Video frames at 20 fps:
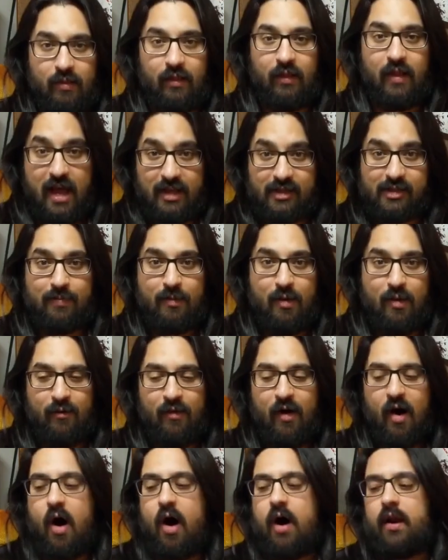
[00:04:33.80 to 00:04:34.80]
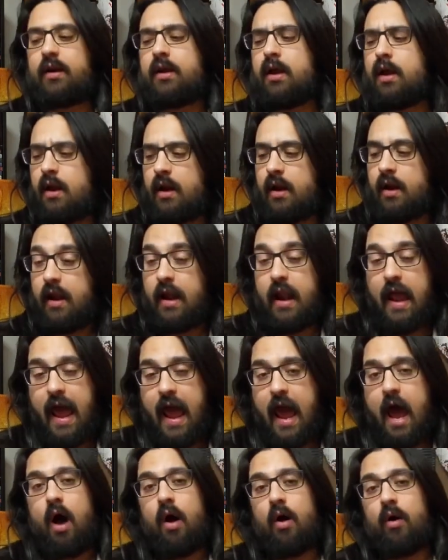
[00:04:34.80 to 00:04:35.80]
Let's move on.
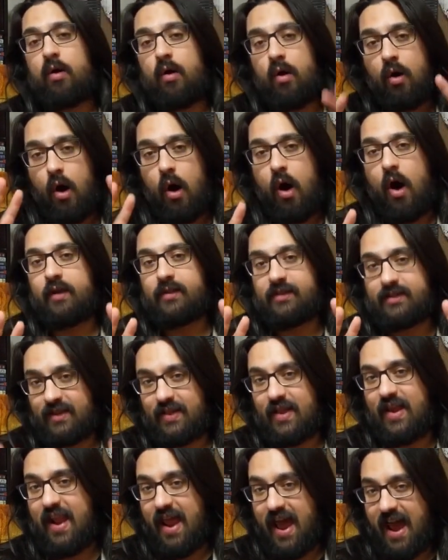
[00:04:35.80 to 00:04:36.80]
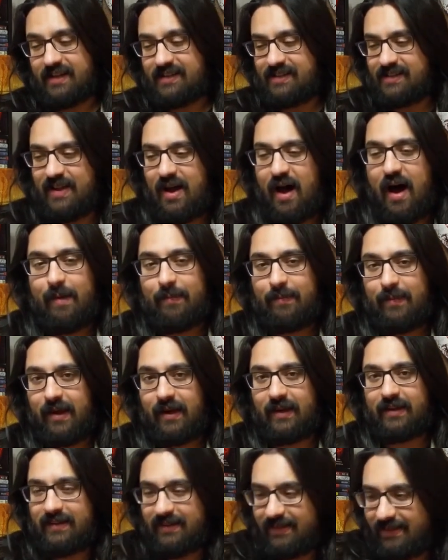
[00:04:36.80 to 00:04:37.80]
Now, on to the next
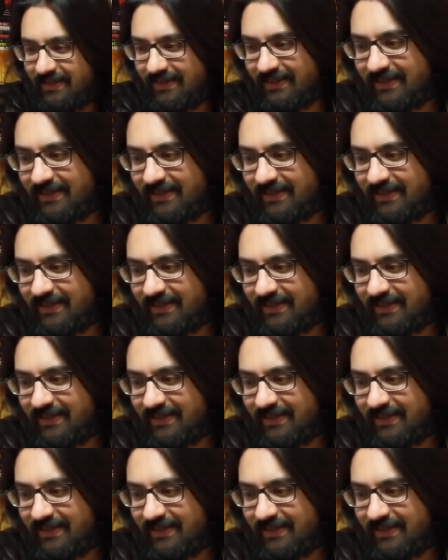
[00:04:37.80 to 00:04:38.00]
topic.